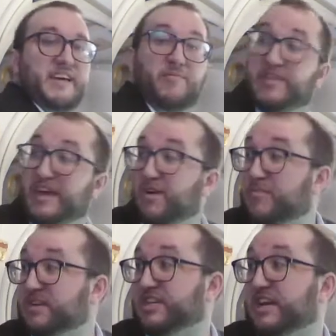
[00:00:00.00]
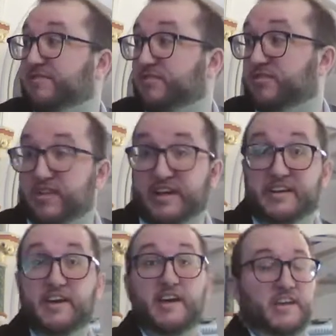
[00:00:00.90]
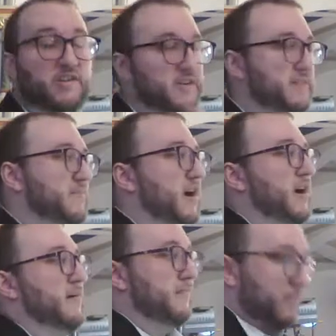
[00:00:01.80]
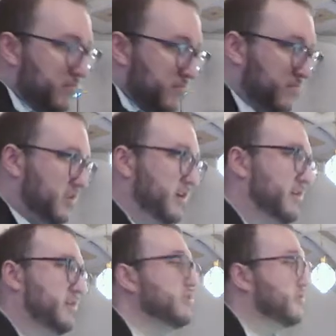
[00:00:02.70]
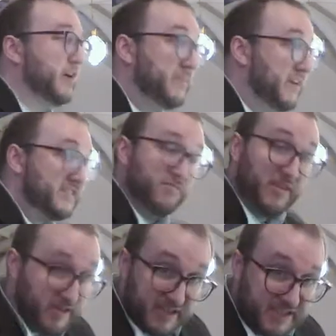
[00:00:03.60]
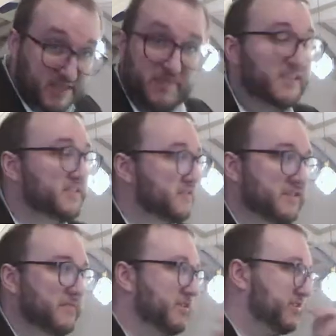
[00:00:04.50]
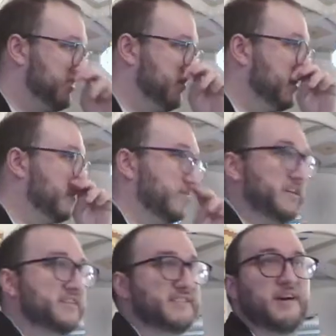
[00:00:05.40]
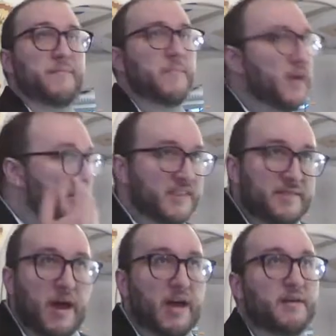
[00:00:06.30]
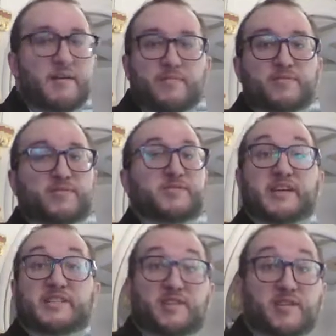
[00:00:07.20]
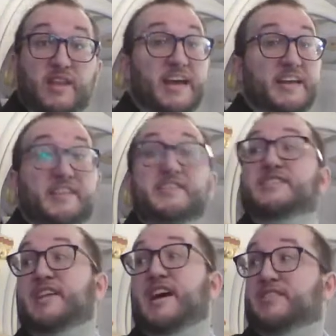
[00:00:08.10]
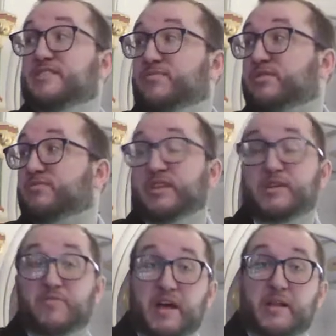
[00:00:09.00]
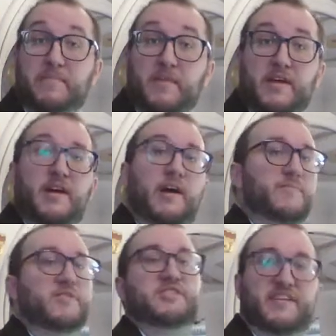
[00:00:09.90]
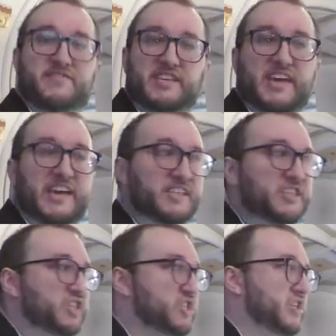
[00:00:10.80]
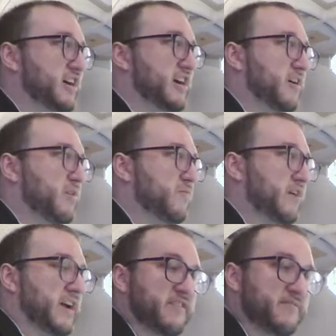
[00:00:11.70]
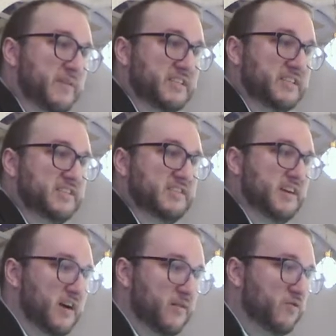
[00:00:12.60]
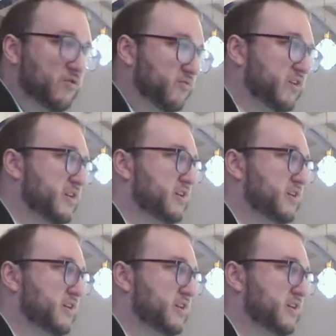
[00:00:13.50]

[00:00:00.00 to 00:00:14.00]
and without much effort, right? You can um, learn a piece, whether it's this piece or some other similar piece. Um, uh, composers like Scarlatti, the sonatas work really well. Um, you just have to gauge uh, what kind of piece uh, will work